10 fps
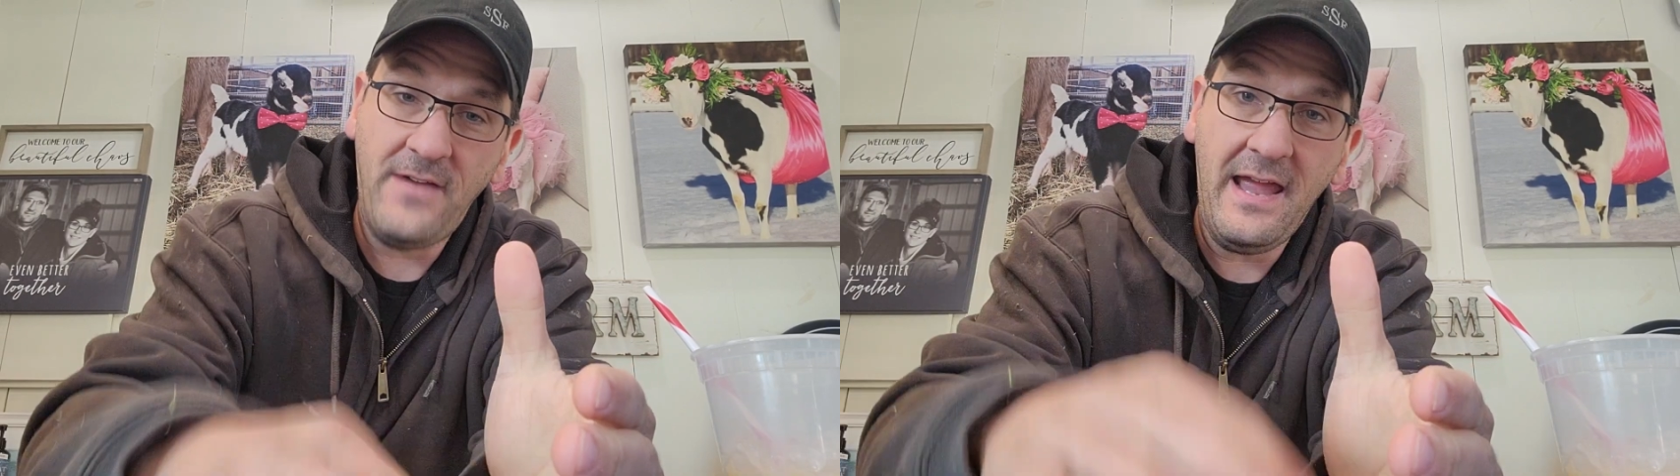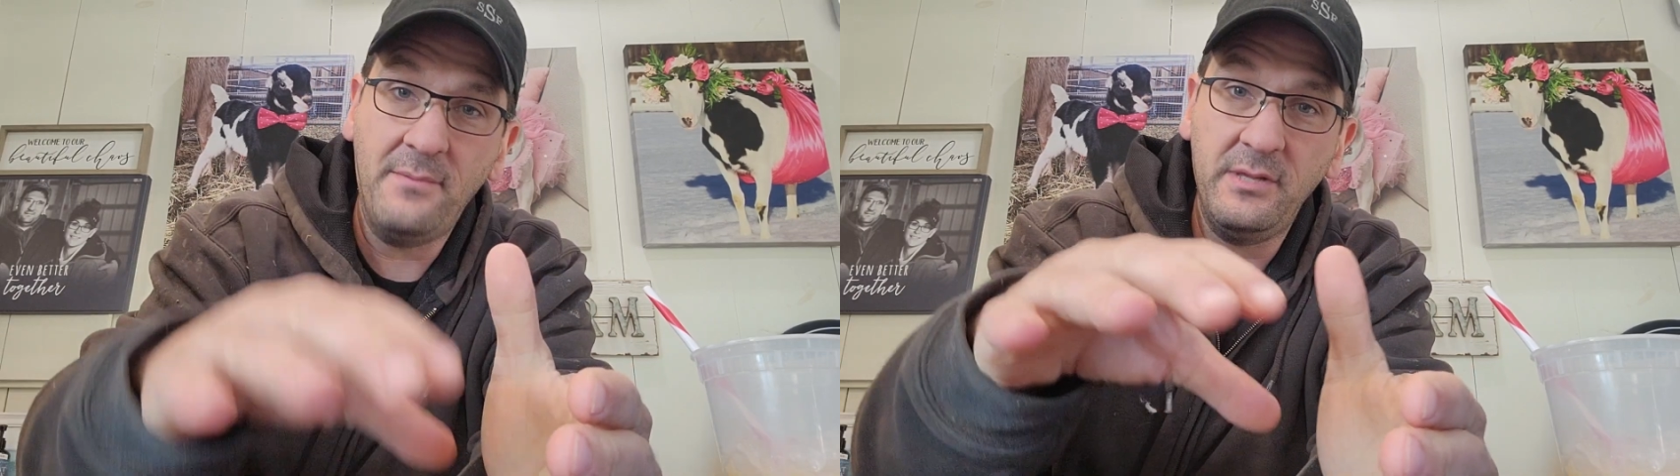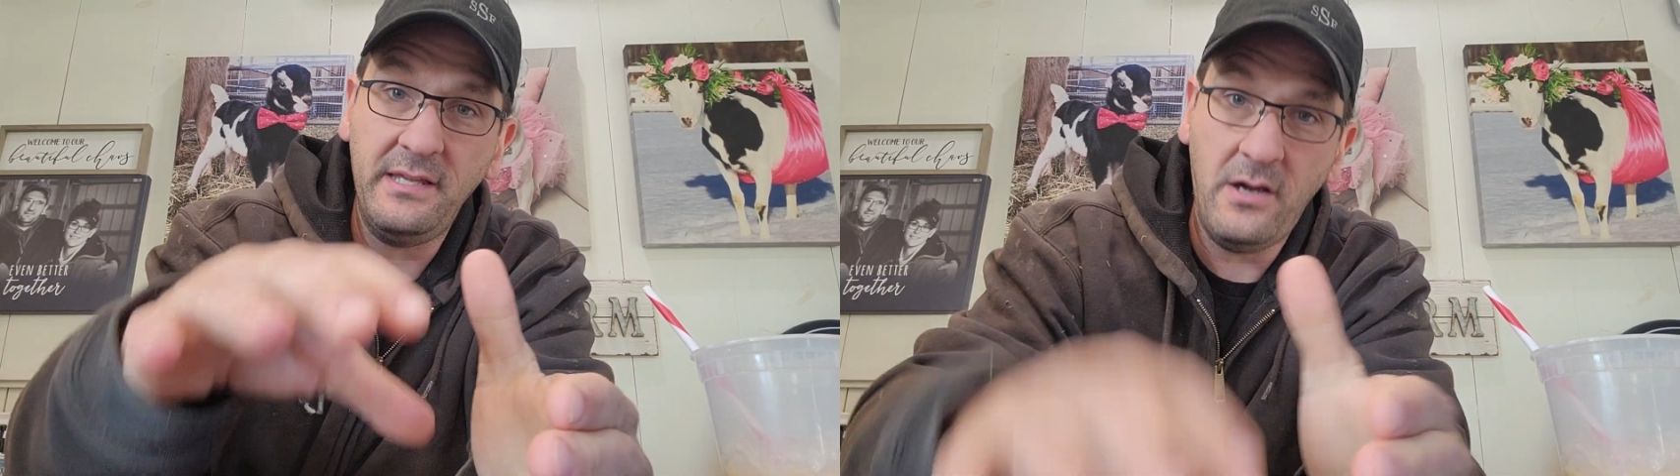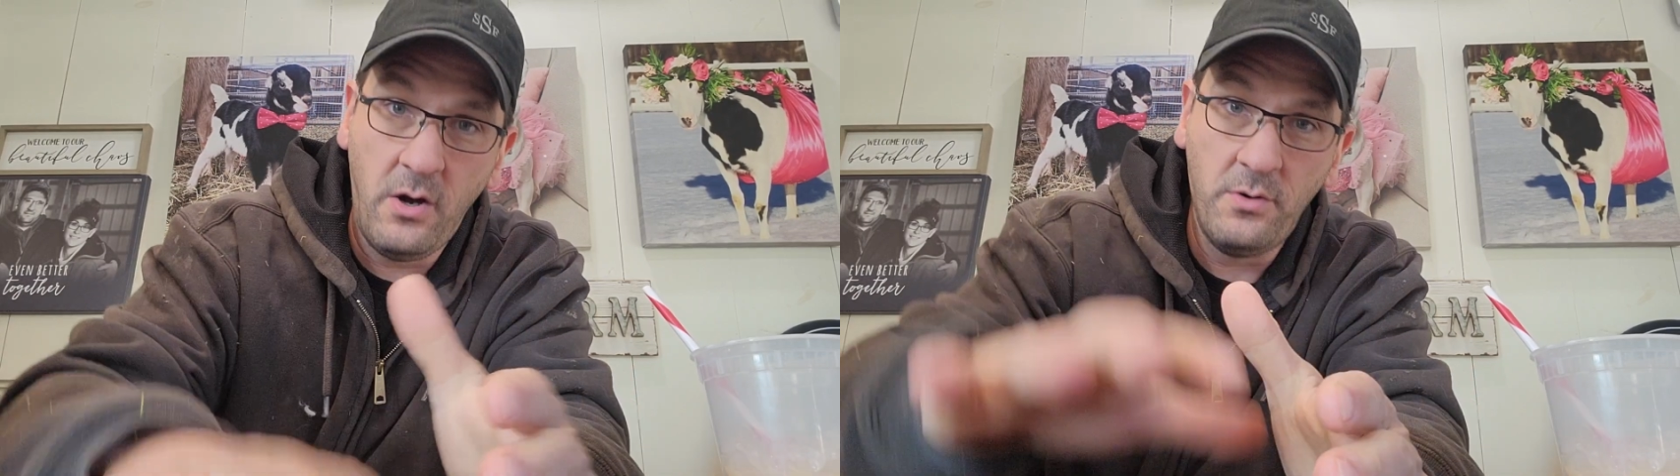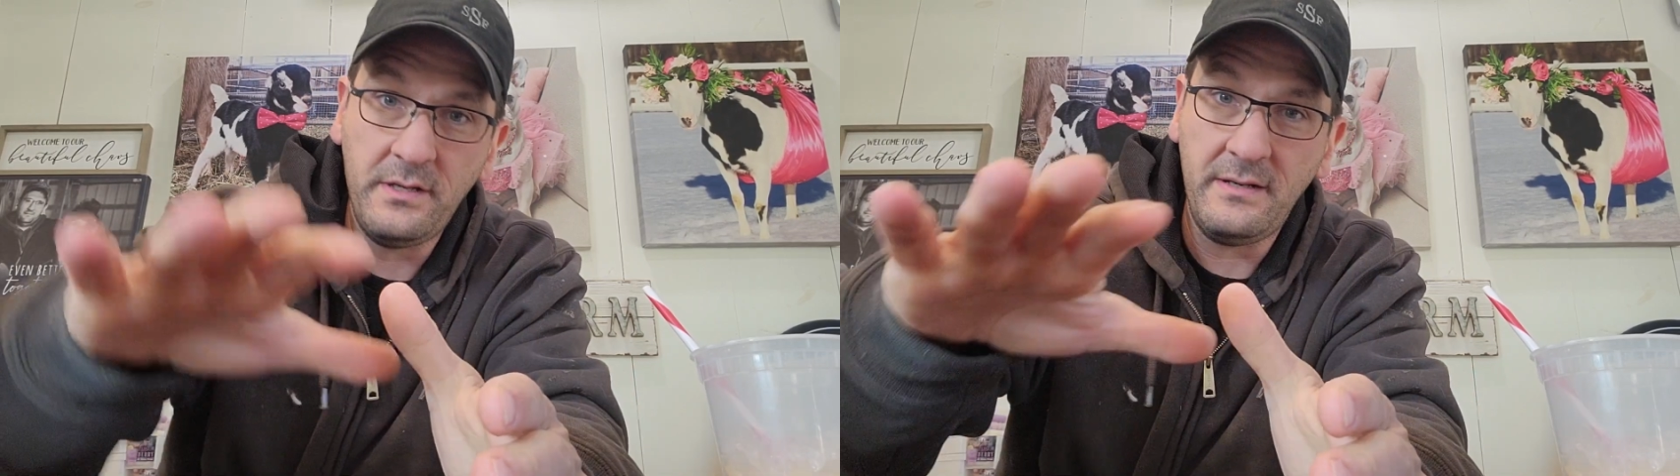Family
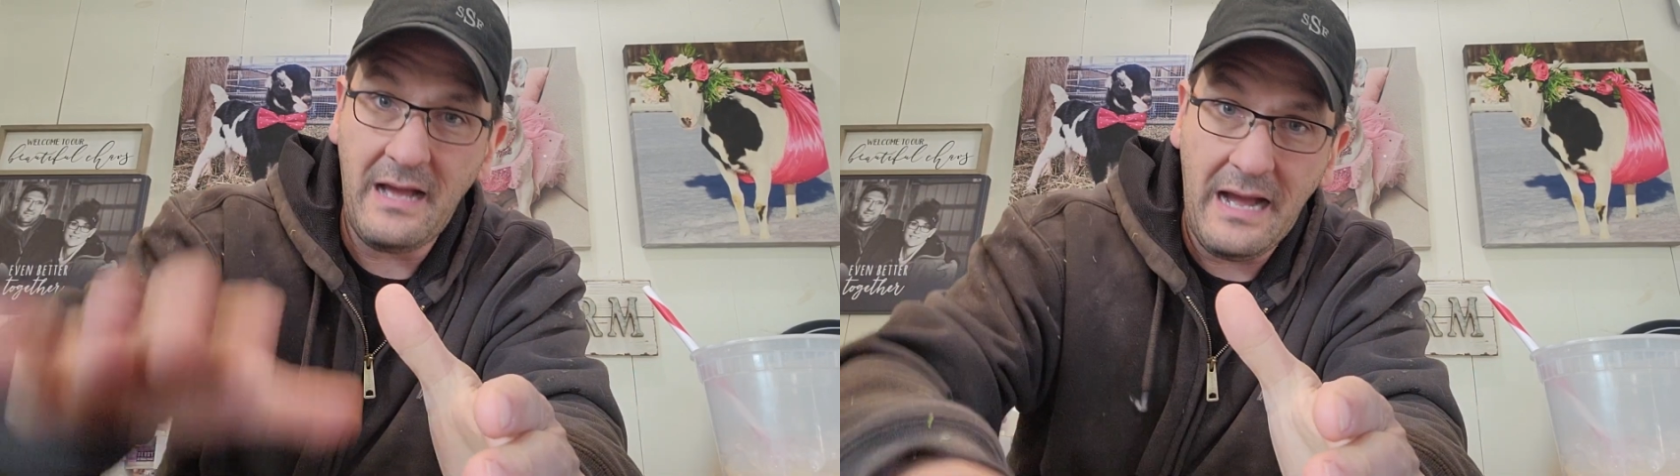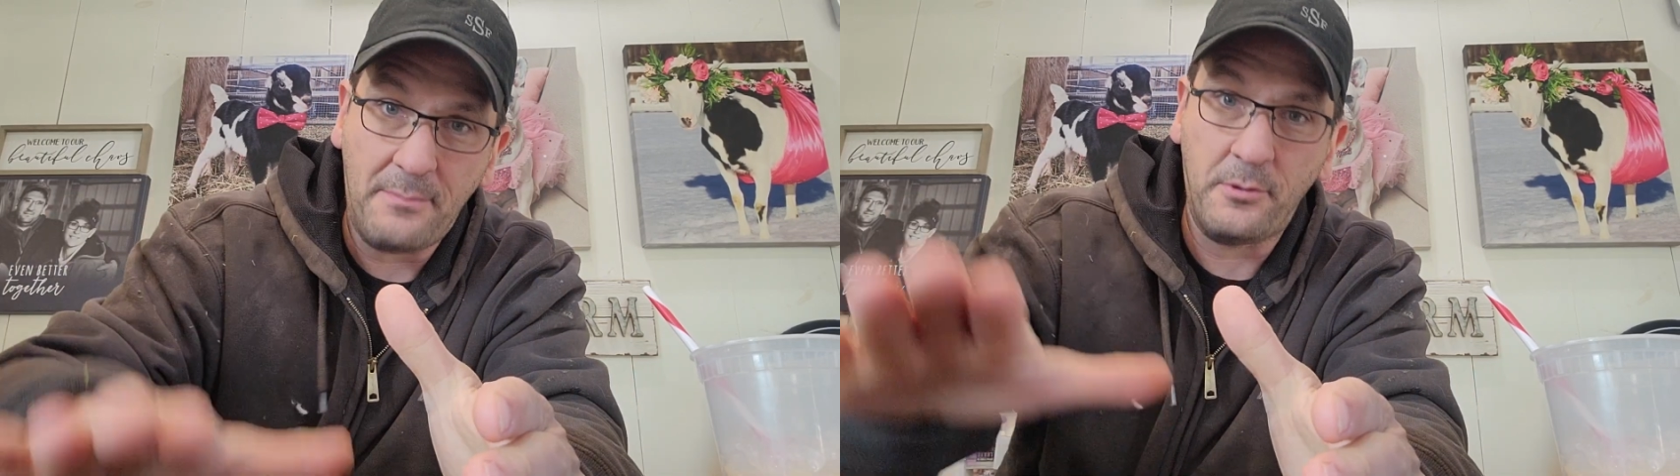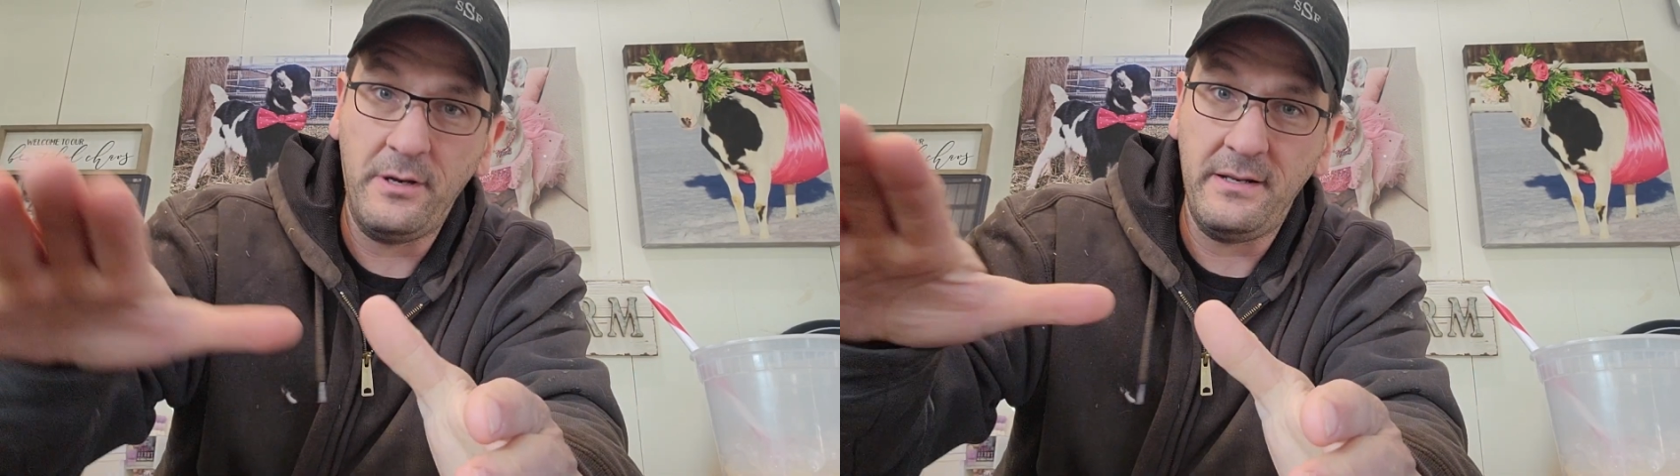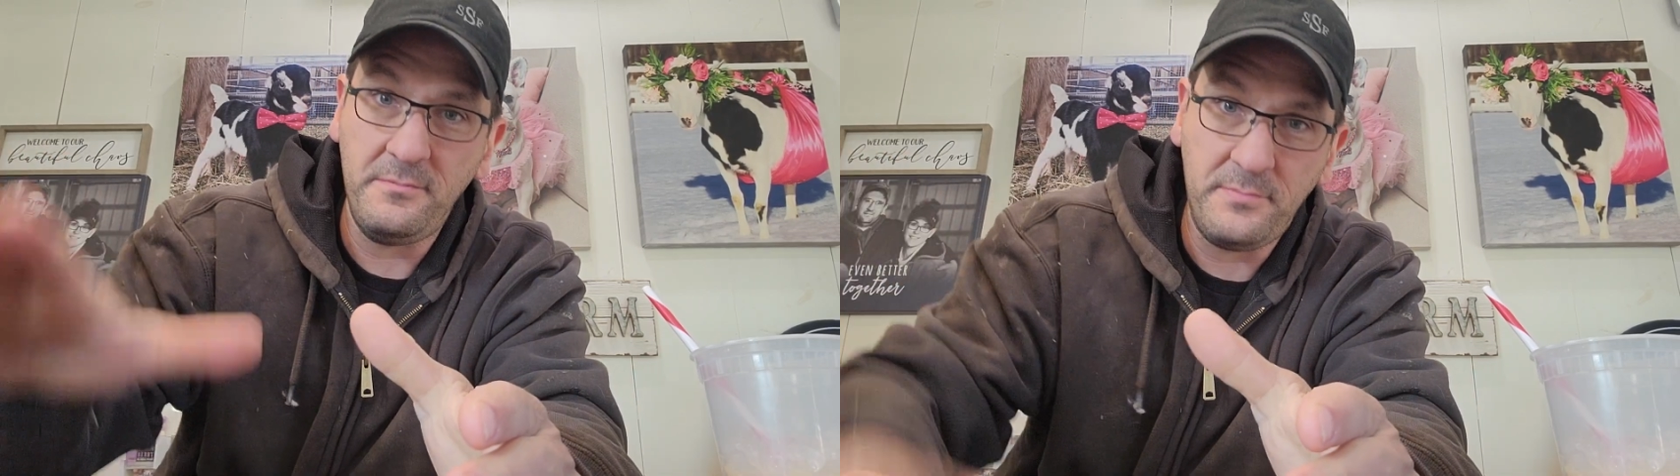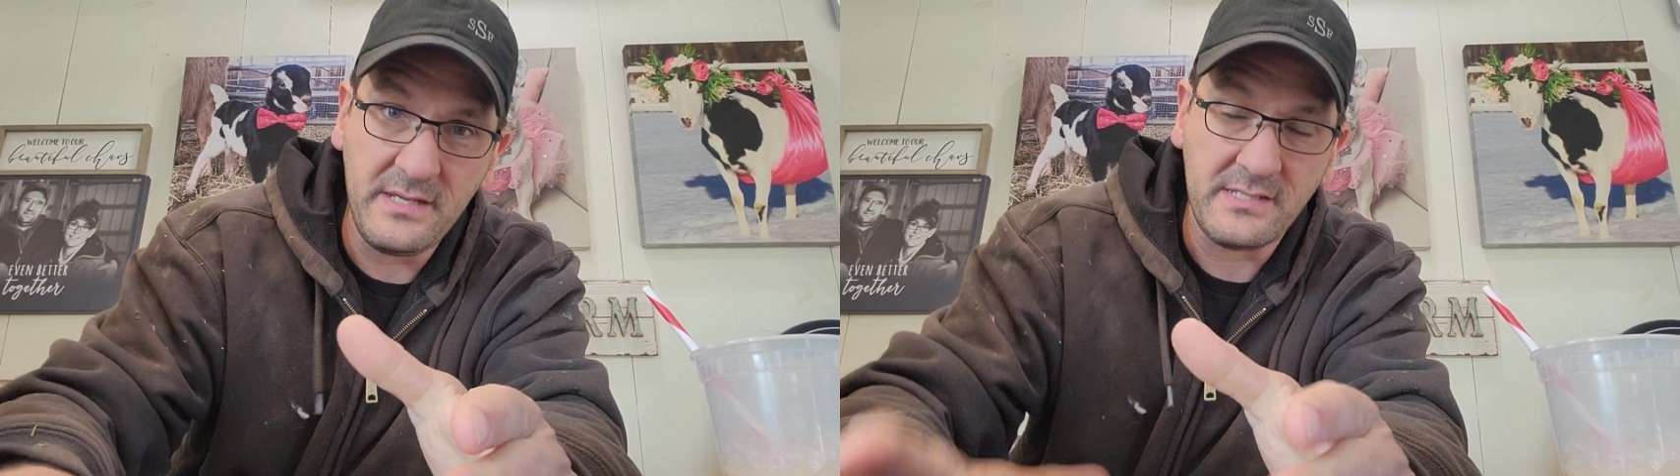owned and
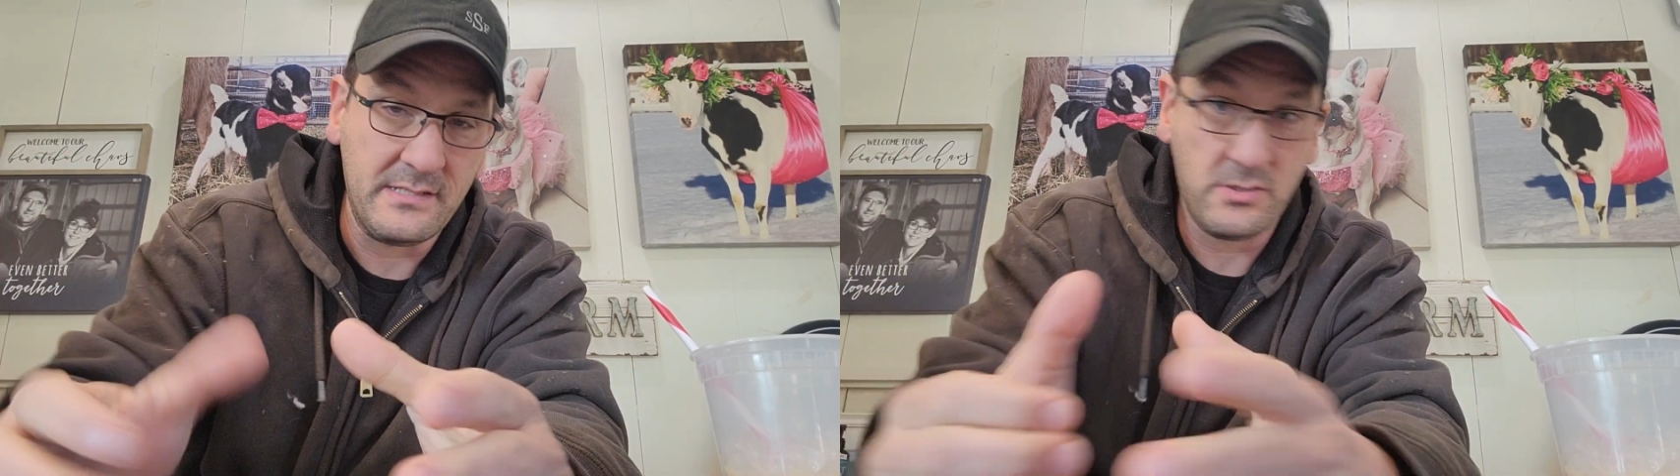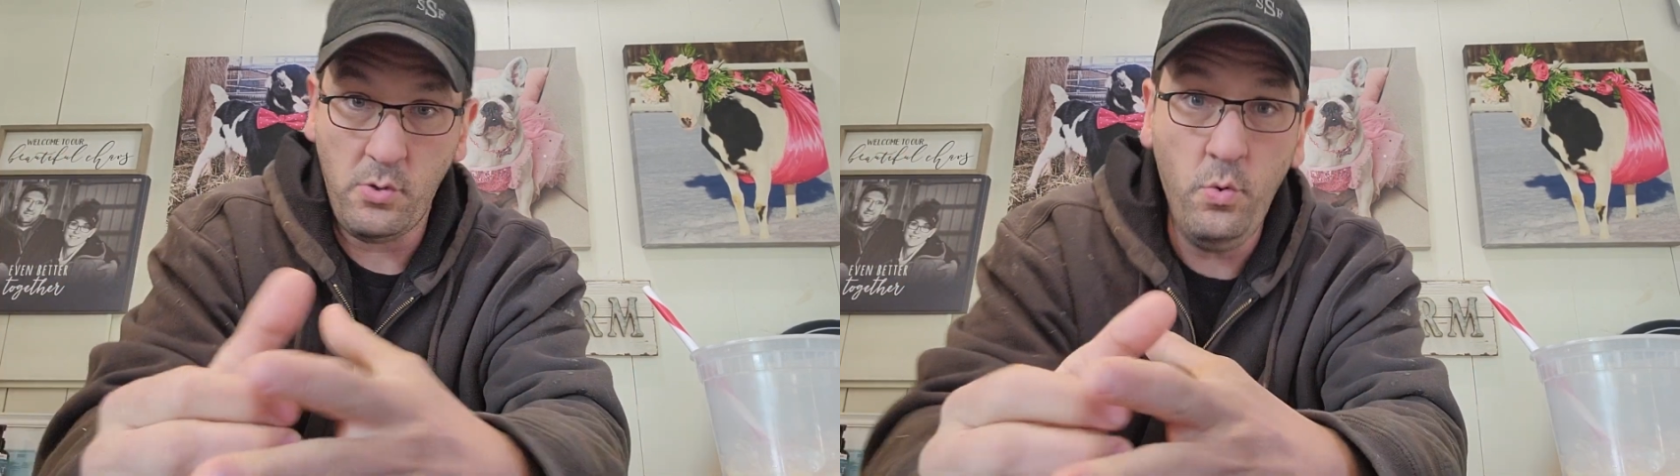operated business.